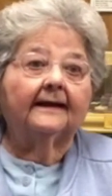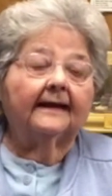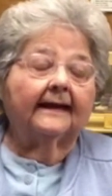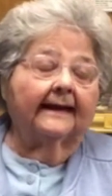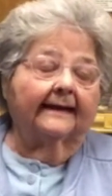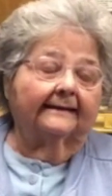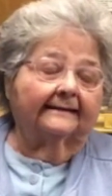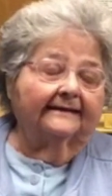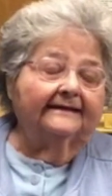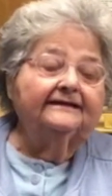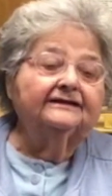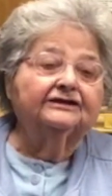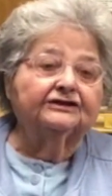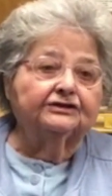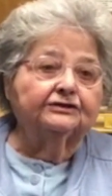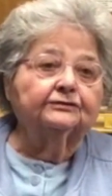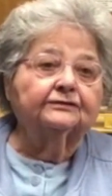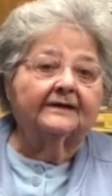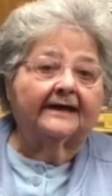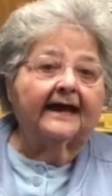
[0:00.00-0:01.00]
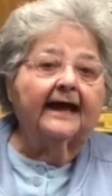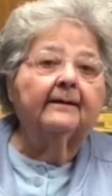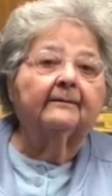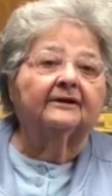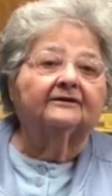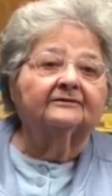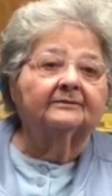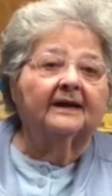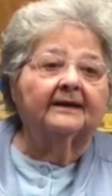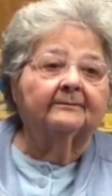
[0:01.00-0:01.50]
at least 2
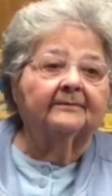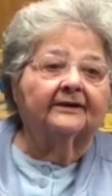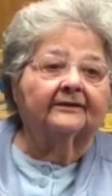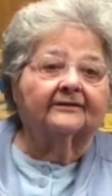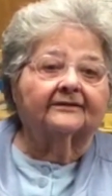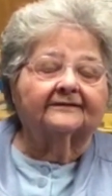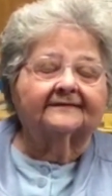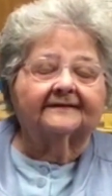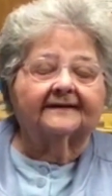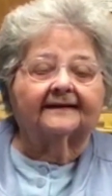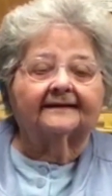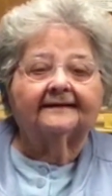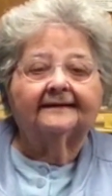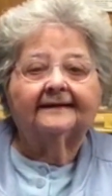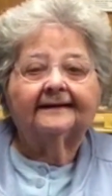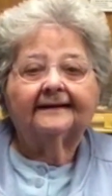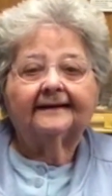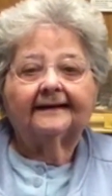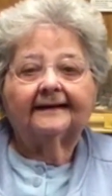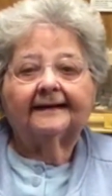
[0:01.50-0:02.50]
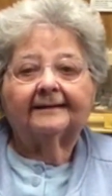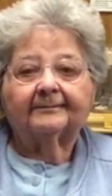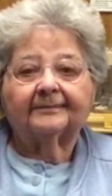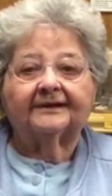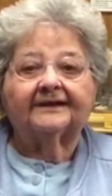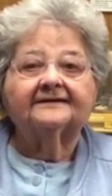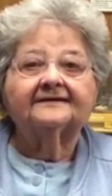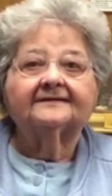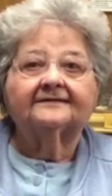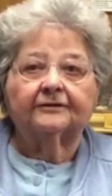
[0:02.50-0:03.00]
camels, my mother said,
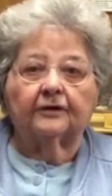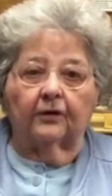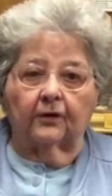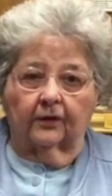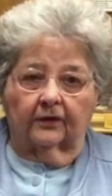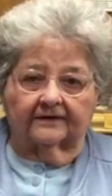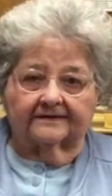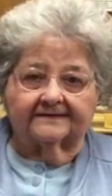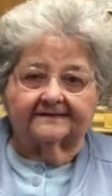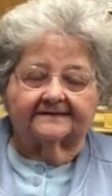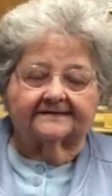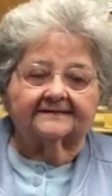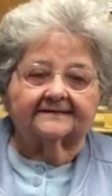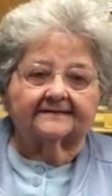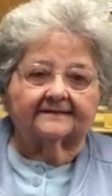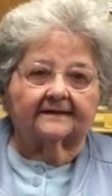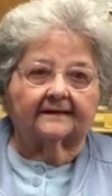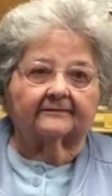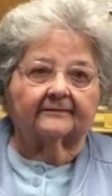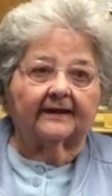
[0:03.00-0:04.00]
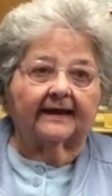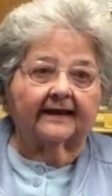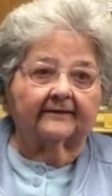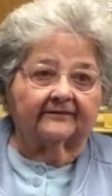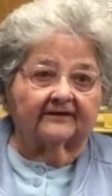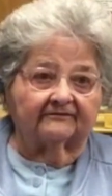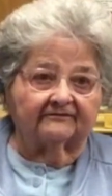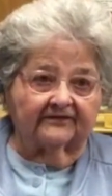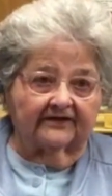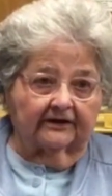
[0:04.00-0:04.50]
plus the horses. They
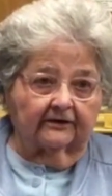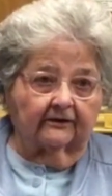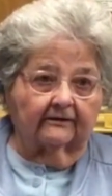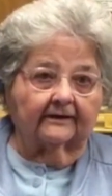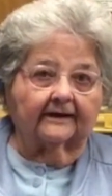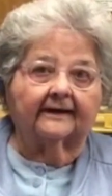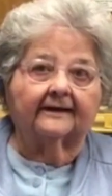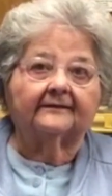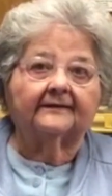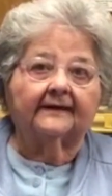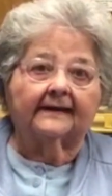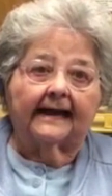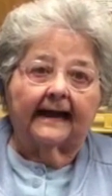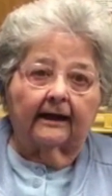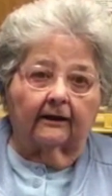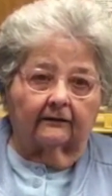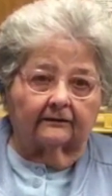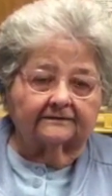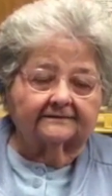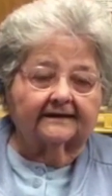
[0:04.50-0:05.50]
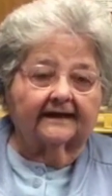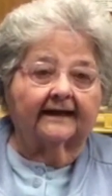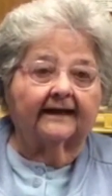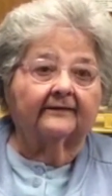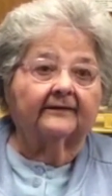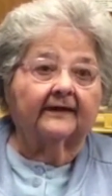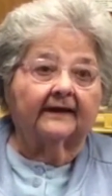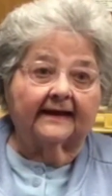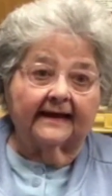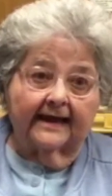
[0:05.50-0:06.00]
had the fair and the gauls
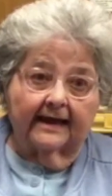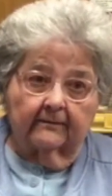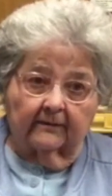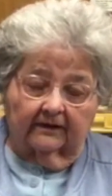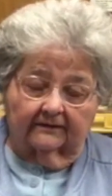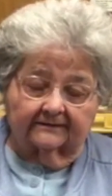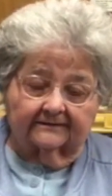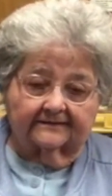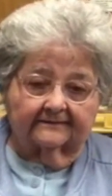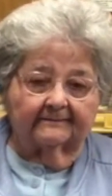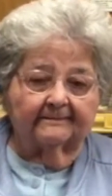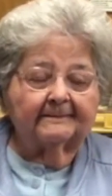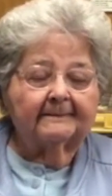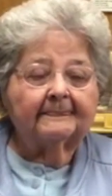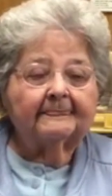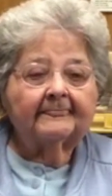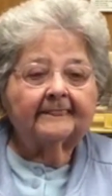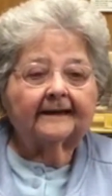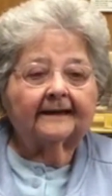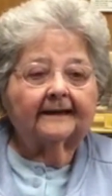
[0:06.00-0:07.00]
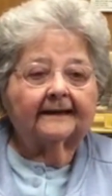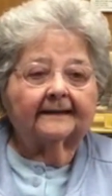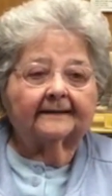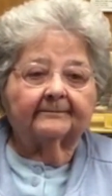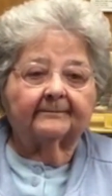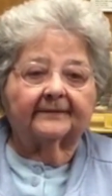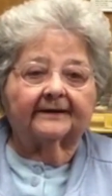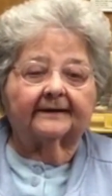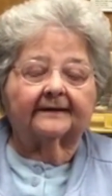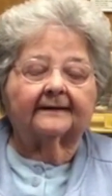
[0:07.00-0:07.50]
and the camels.
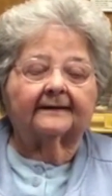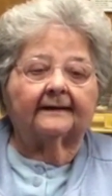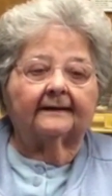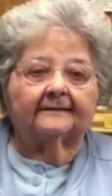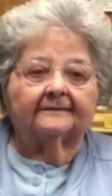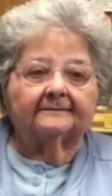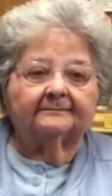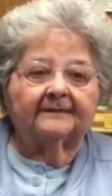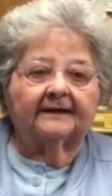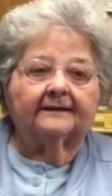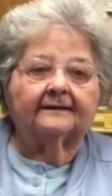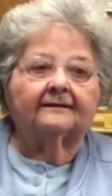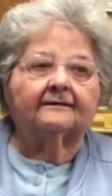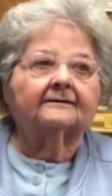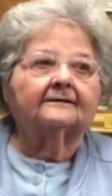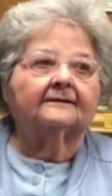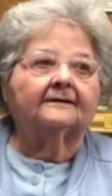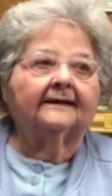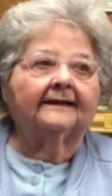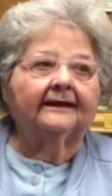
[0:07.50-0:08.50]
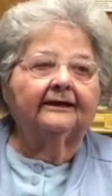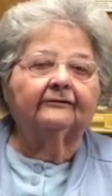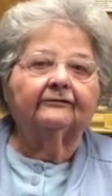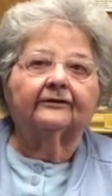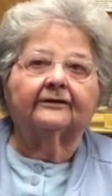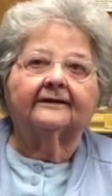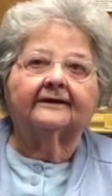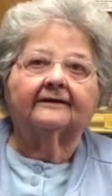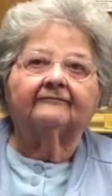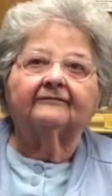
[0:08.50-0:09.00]
But my Uncle
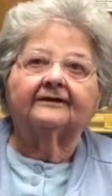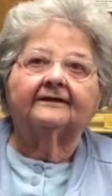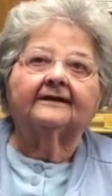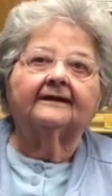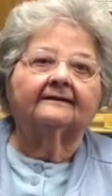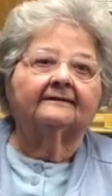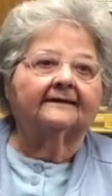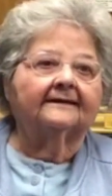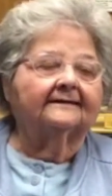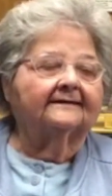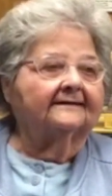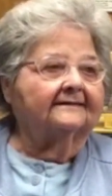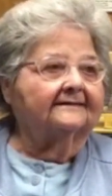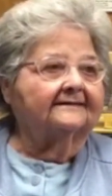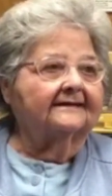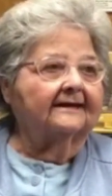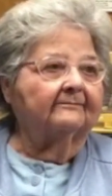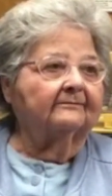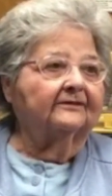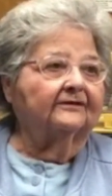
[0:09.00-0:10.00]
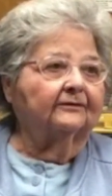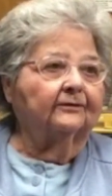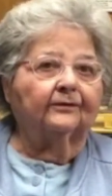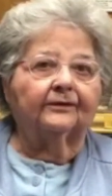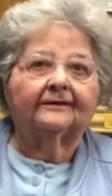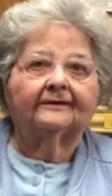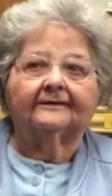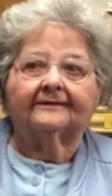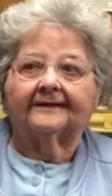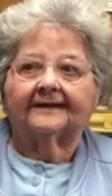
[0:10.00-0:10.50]
Henry evidently did something to
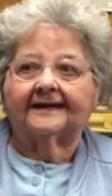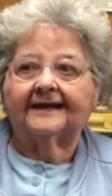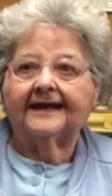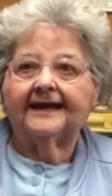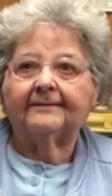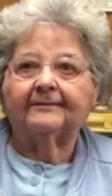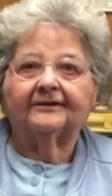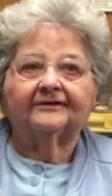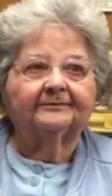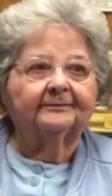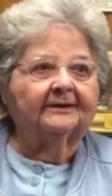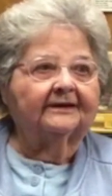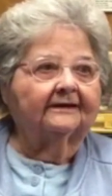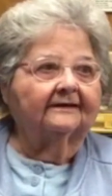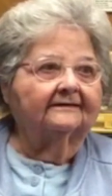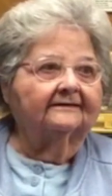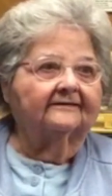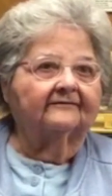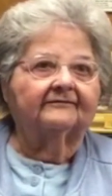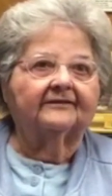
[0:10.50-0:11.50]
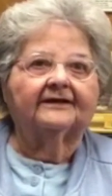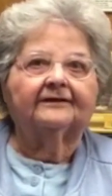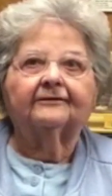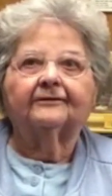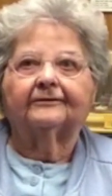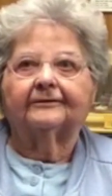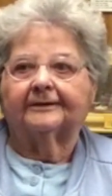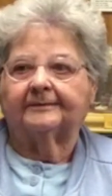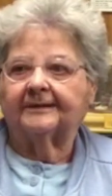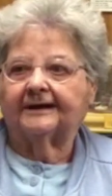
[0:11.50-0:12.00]
one of the camels, because if they
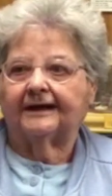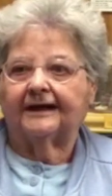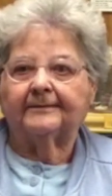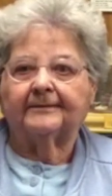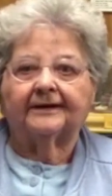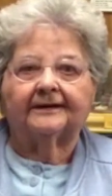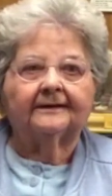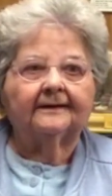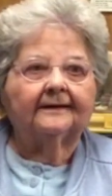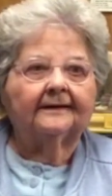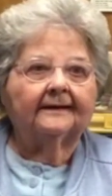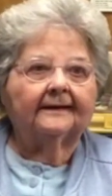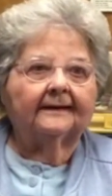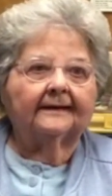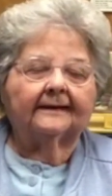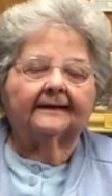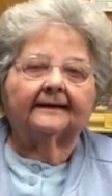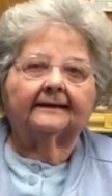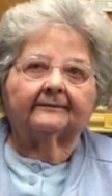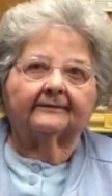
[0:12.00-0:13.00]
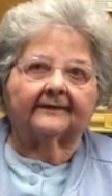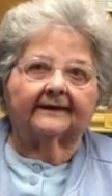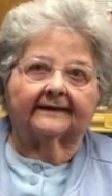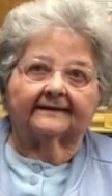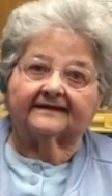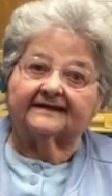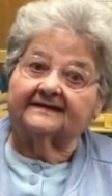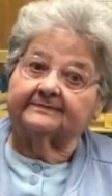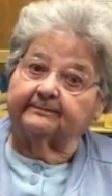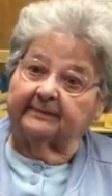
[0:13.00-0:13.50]
heard him coming, they
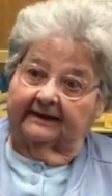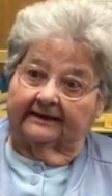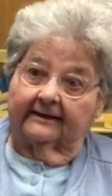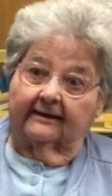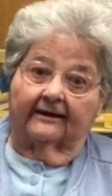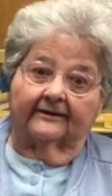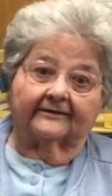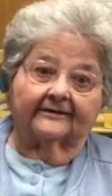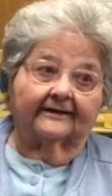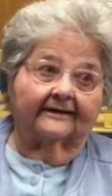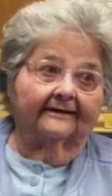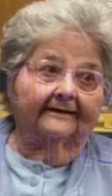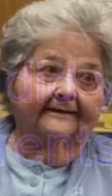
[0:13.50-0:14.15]
spit on you.